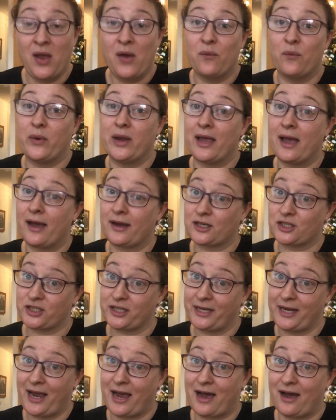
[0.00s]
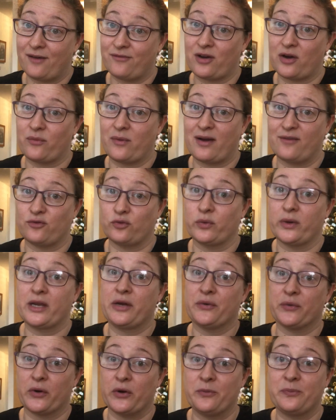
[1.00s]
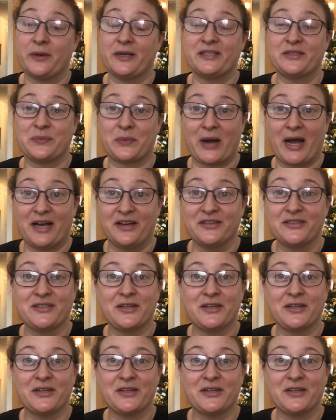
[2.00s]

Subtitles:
We actually have a Ravelry group as well,